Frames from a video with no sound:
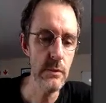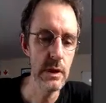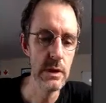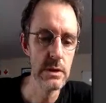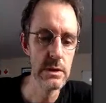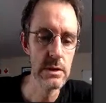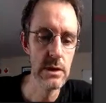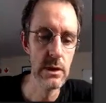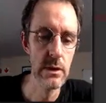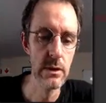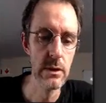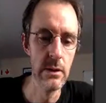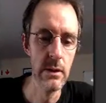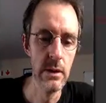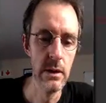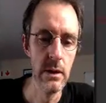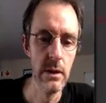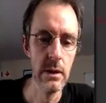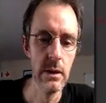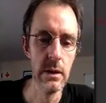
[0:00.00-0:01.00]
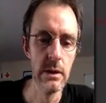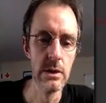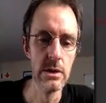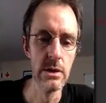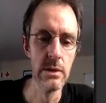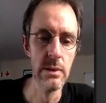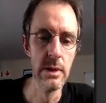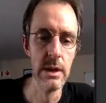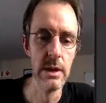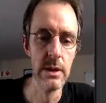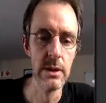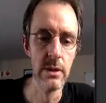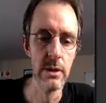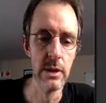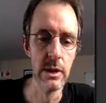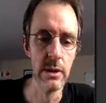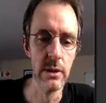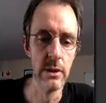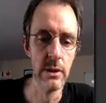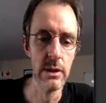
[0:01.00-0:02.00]
so it should be in your
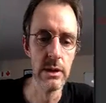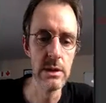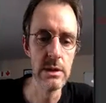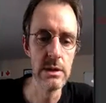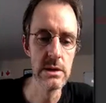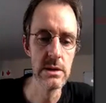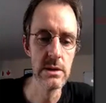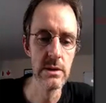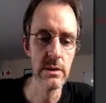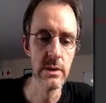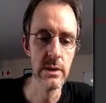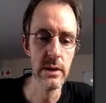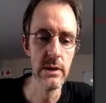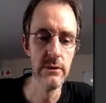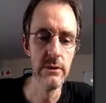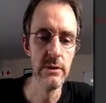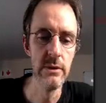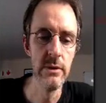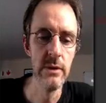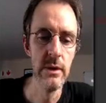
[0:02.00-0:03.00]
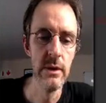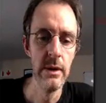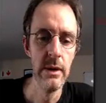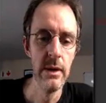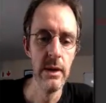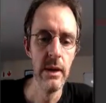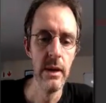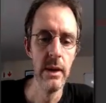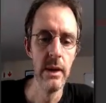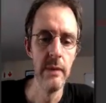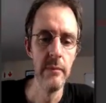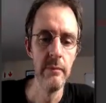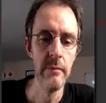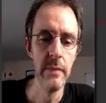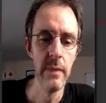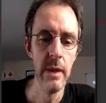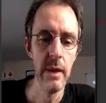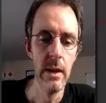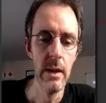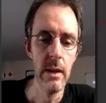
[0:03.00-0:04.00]
ignore list, what have you.
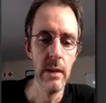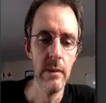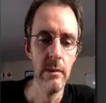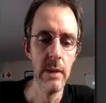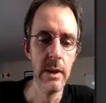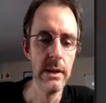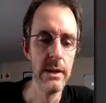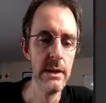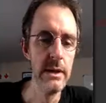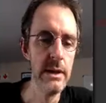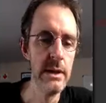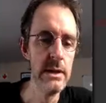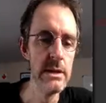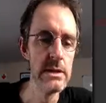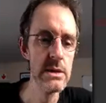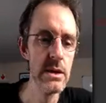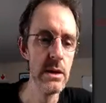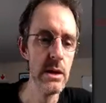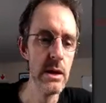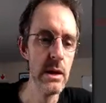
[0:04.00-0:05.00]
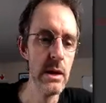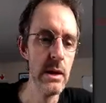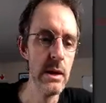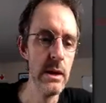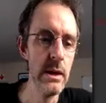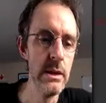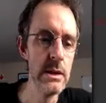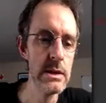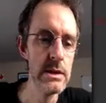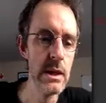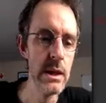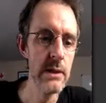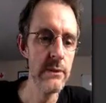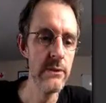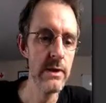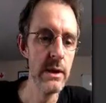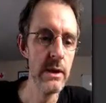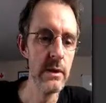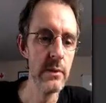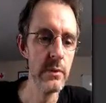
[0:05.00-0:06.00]
But these inside of
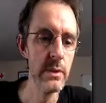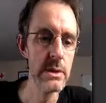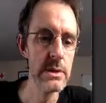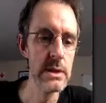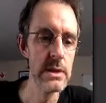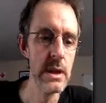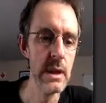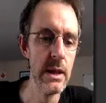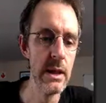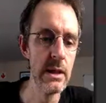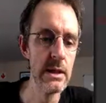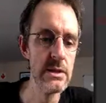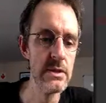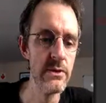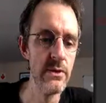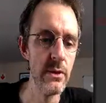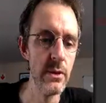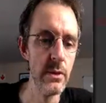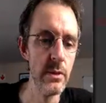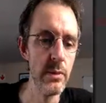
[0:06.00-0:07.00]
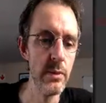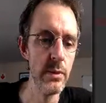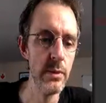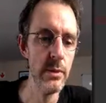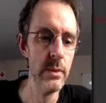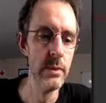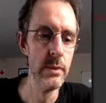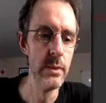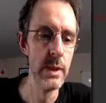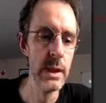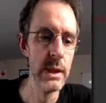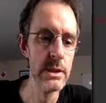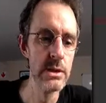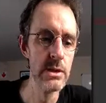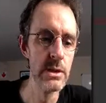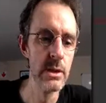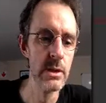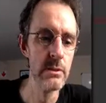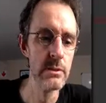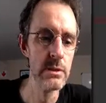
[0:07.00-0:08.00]
here, it puts the eggs for
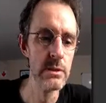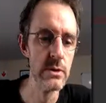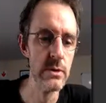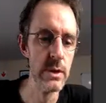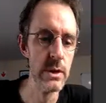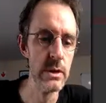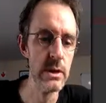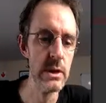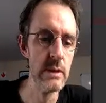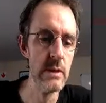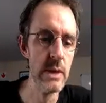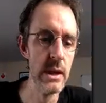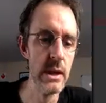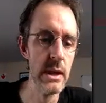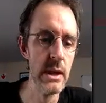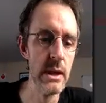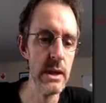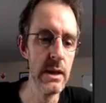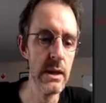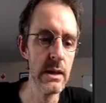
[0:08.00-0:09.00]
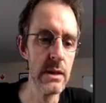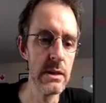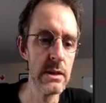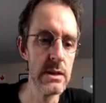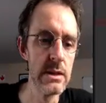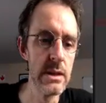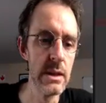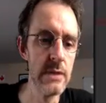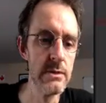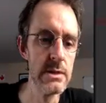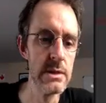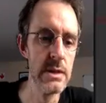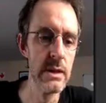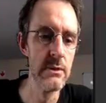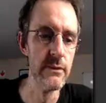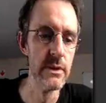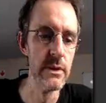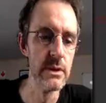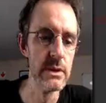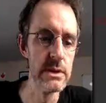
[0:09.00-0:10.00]
Pycharm's remote debugging and stubs and
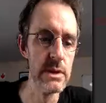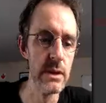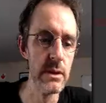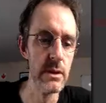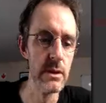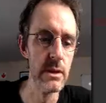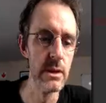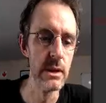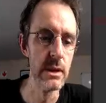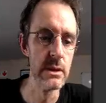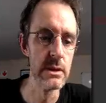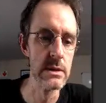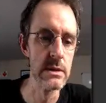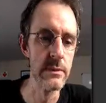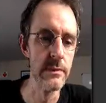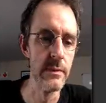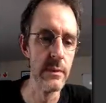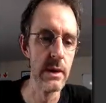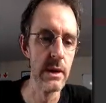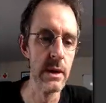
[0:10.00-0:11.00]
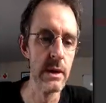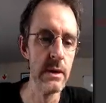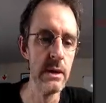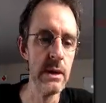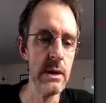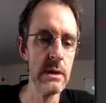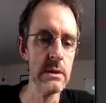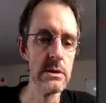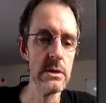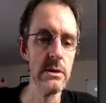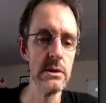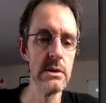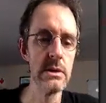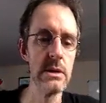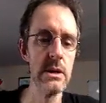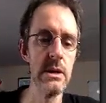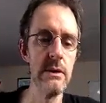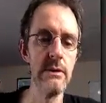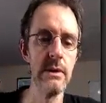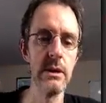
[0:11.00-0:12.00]
various other things. Okay, so you just
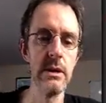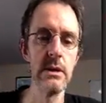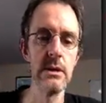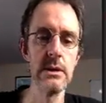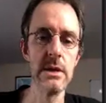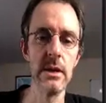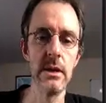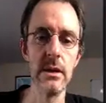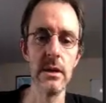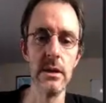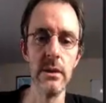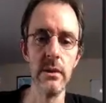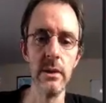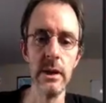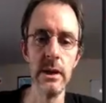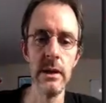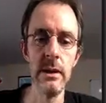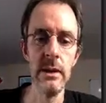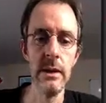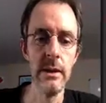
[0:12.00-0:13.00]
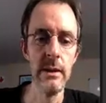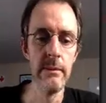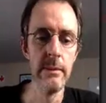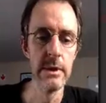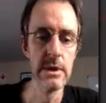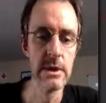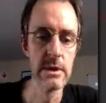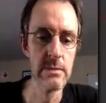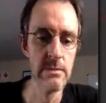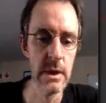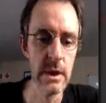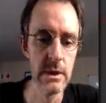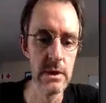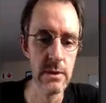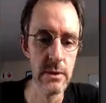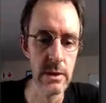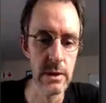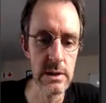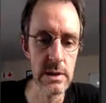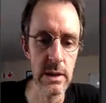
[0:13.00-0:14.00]
leave that, don't take that away, just make
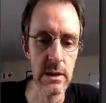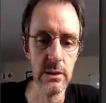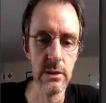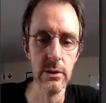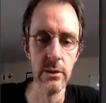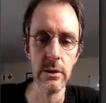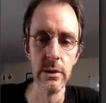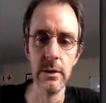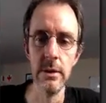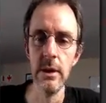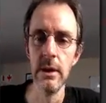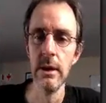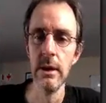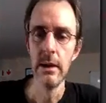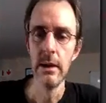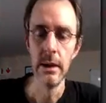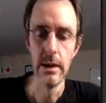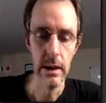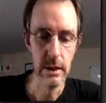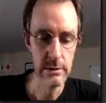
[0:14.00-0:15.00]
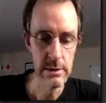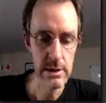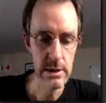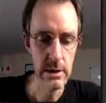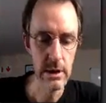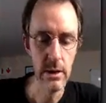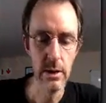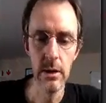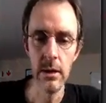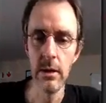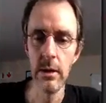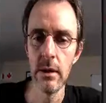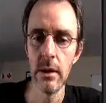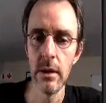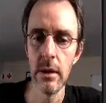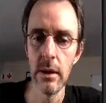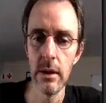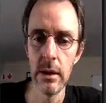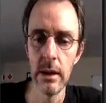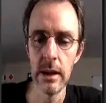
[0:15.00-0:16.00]
sure it's ignored. I'm just going to
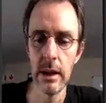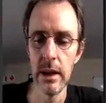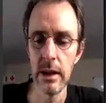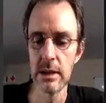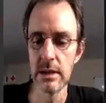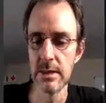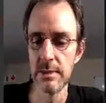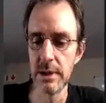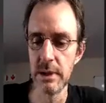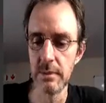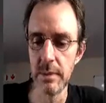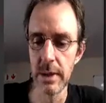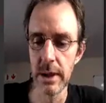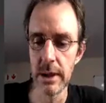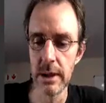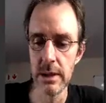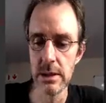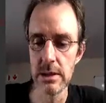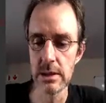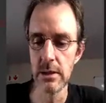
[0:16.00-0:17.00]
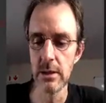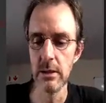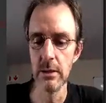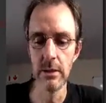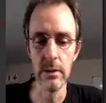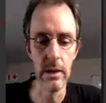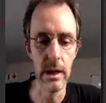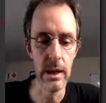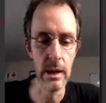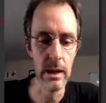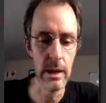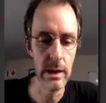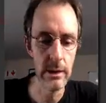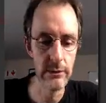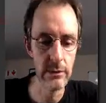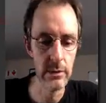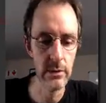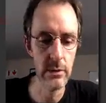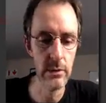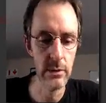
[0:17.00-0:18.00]
again, it's a bit buggy, so I have
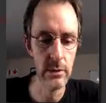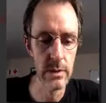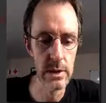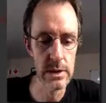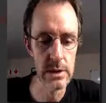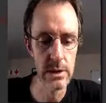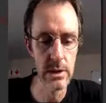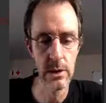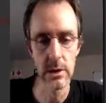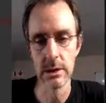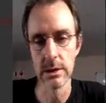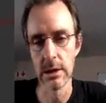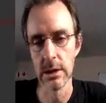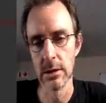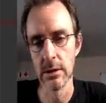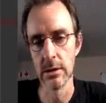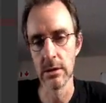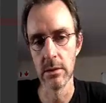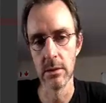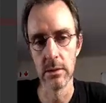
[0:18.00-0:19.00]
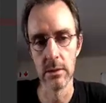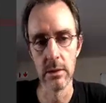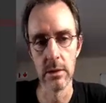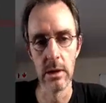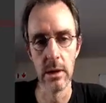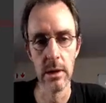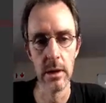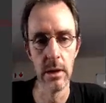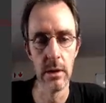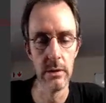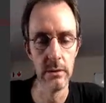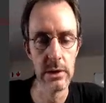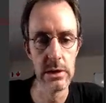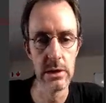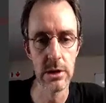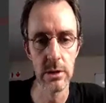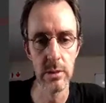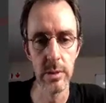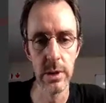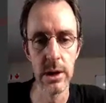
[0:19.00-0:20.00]
to restart and
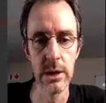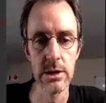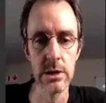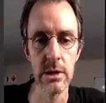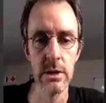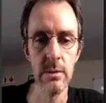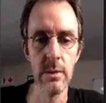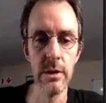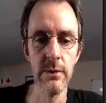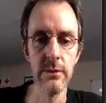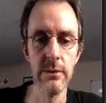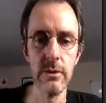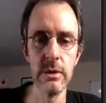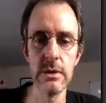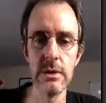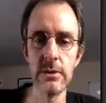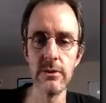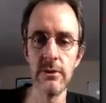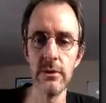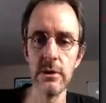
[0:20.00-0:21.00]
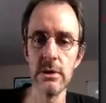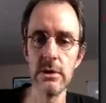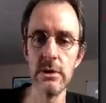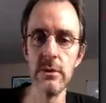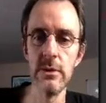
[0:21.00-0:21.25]
restart Pycharm afterwards for it to